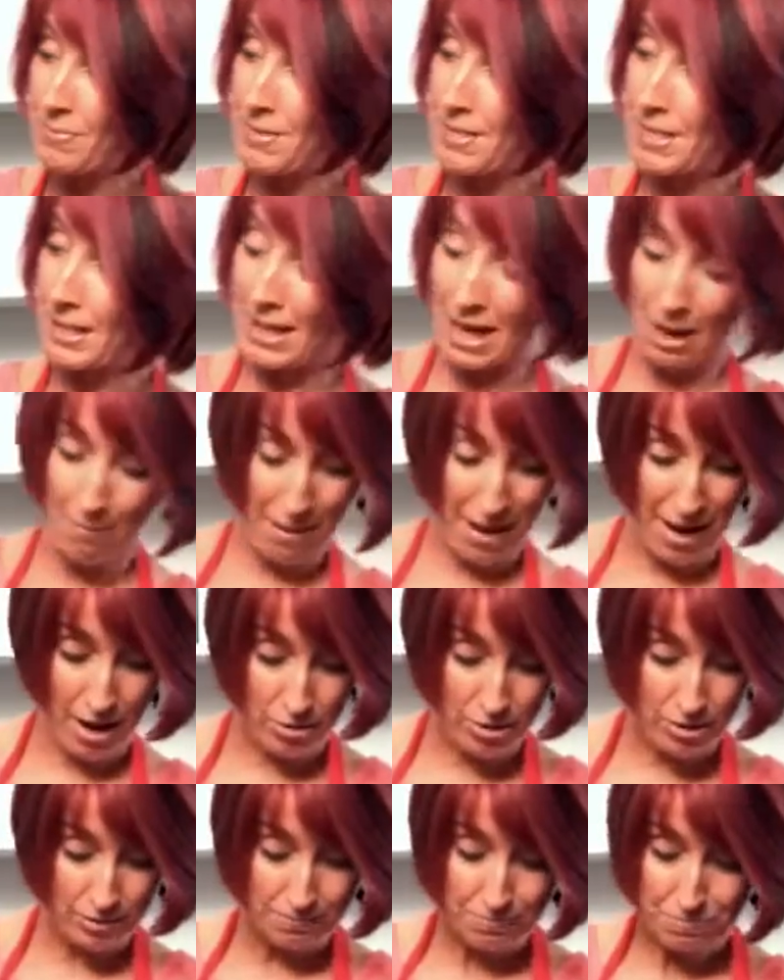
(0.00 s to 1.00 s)
to come out,
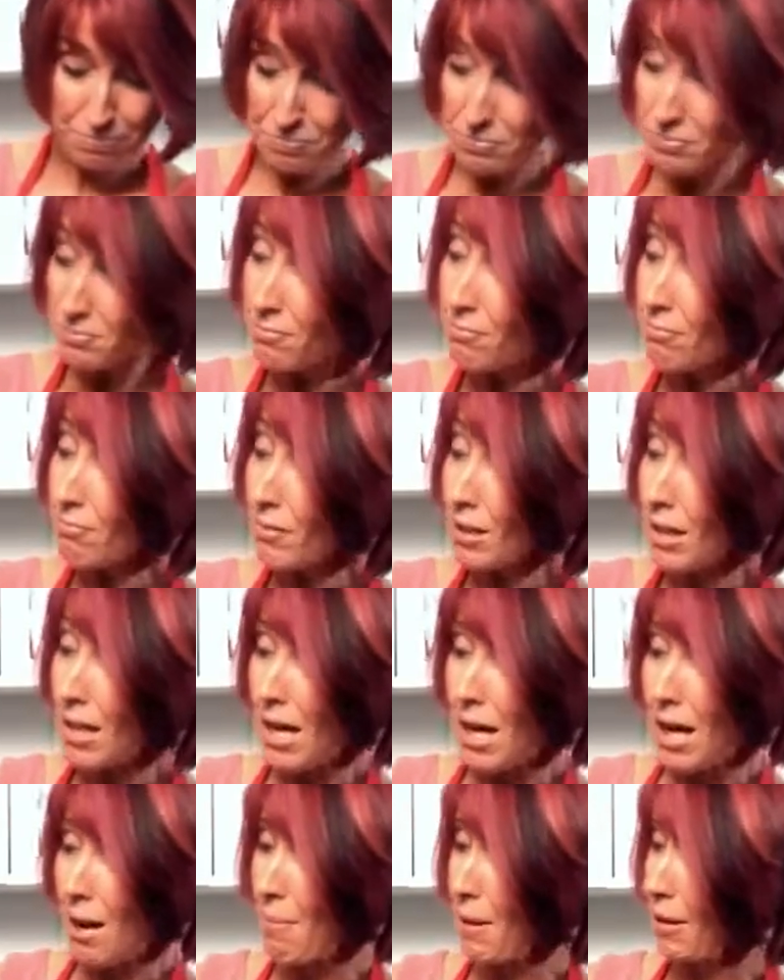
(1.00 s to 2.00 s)

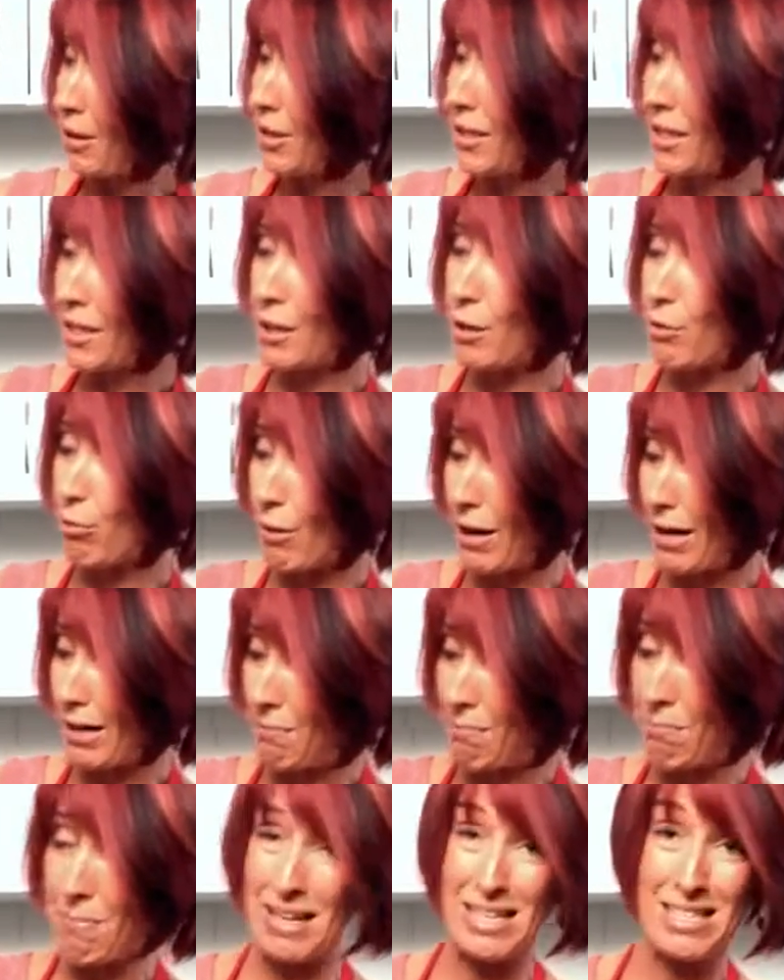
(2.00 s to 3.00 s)
and you get a great
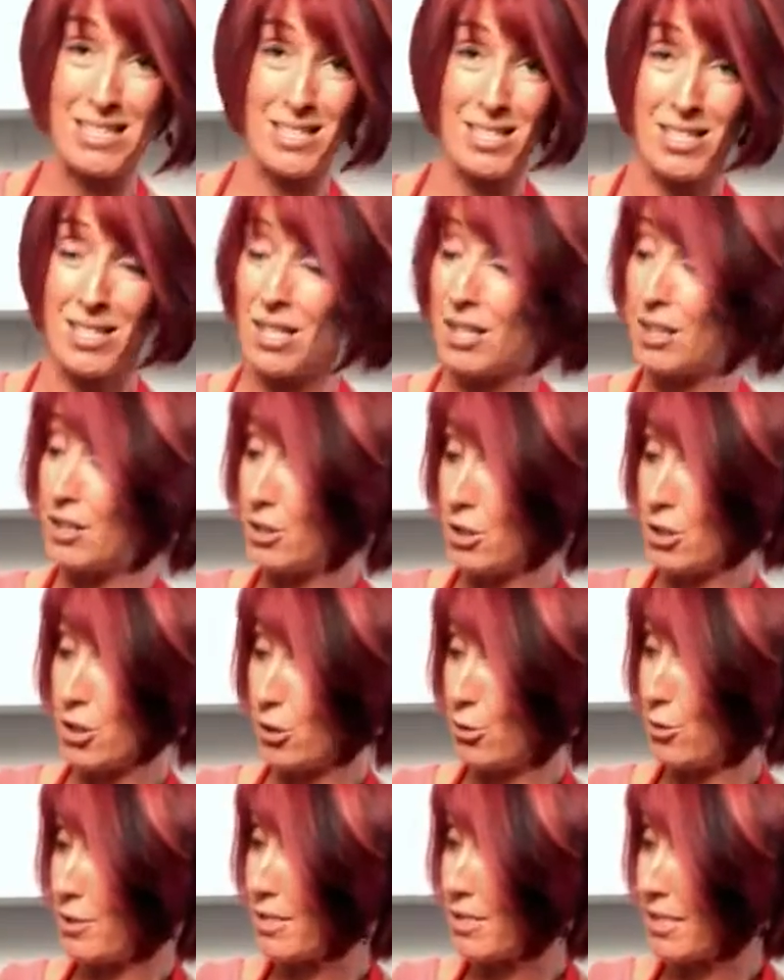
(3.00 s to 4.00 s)
mixed
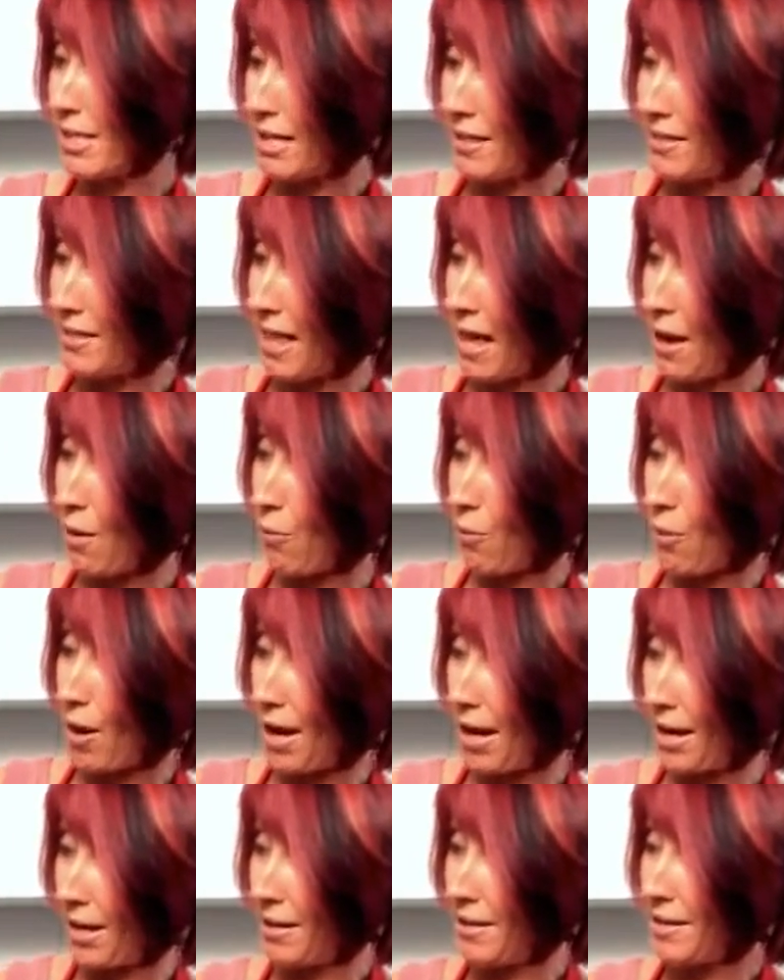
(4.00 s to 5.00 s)
juice in that
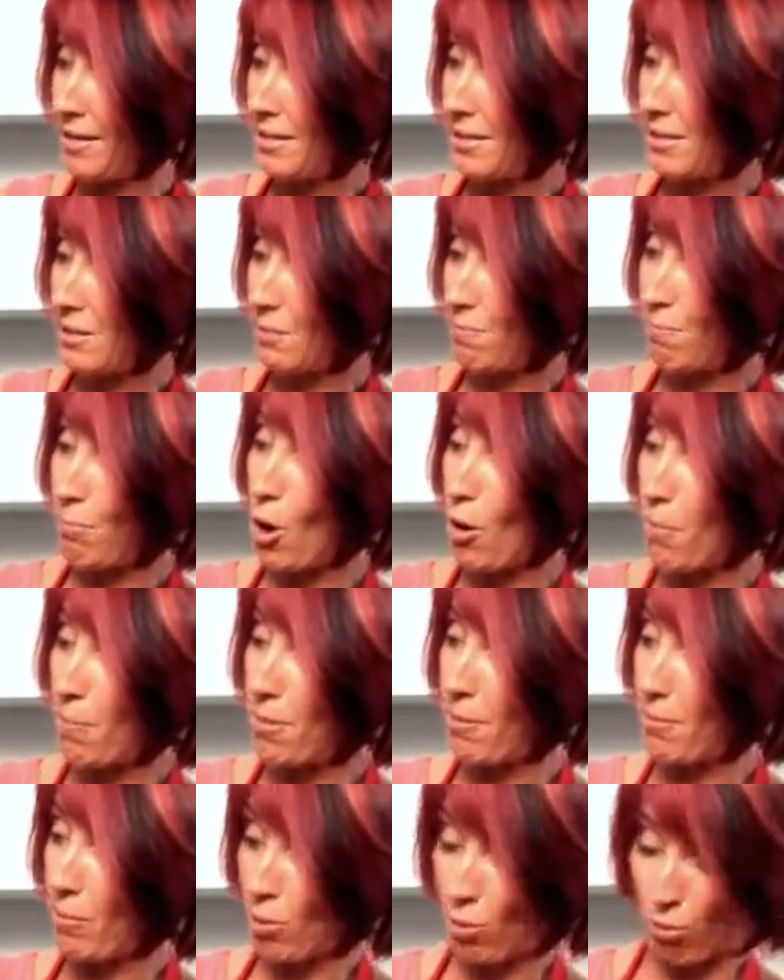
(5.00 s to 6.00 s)
way. So pop
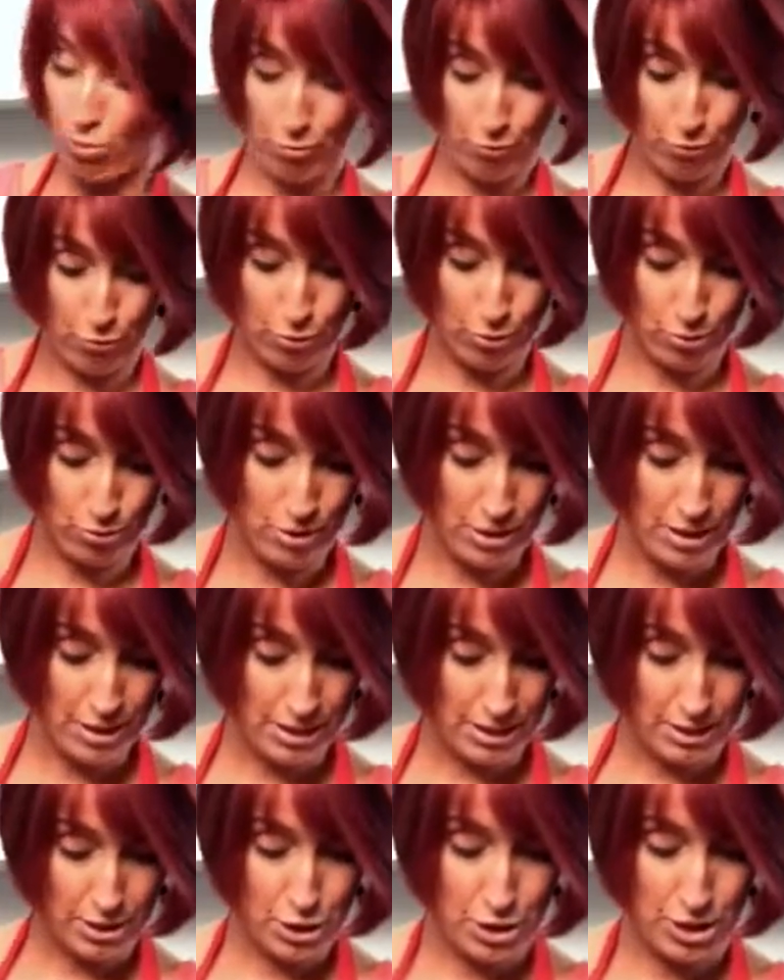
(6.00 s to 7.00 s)
them all through
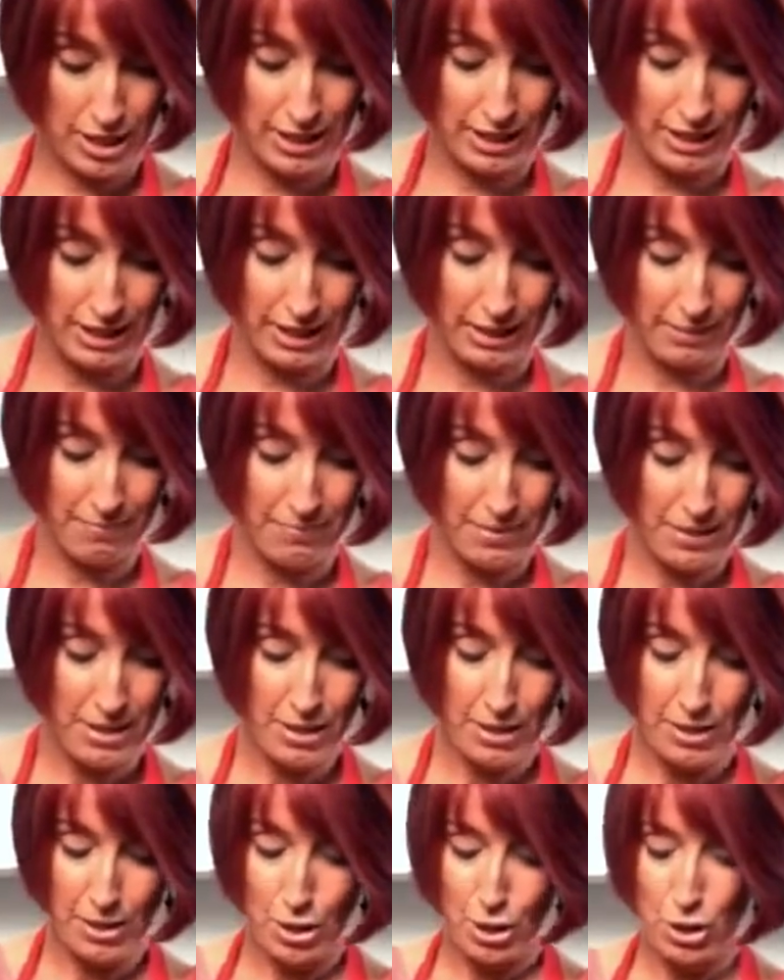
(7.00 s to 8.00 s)
gently.
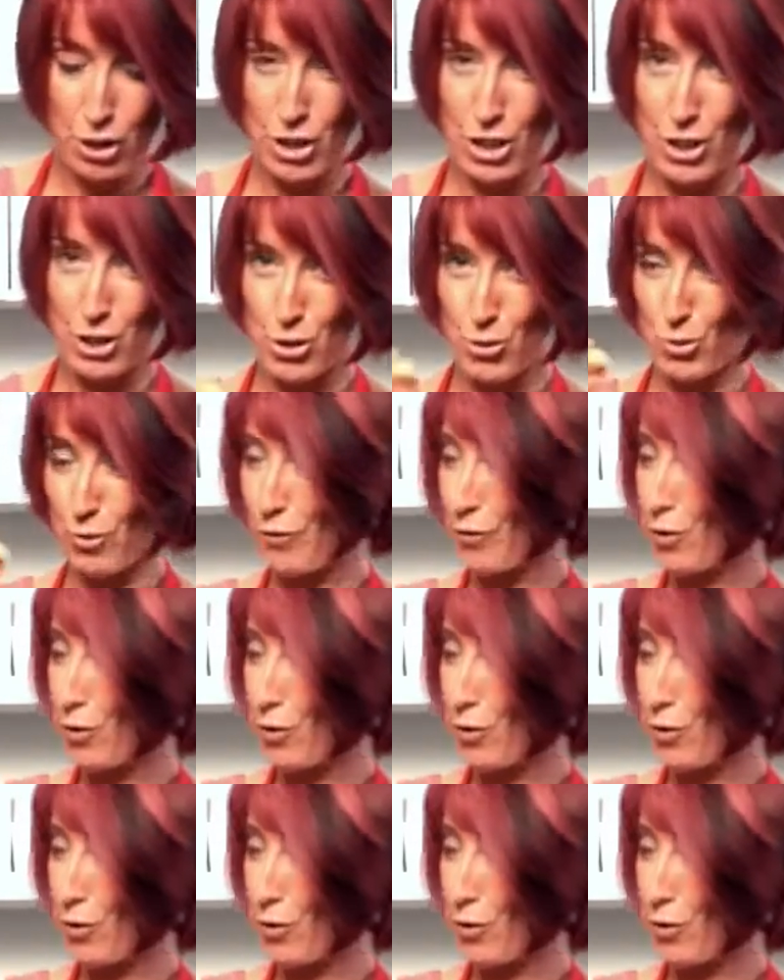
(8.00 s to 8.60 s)
Ginger, of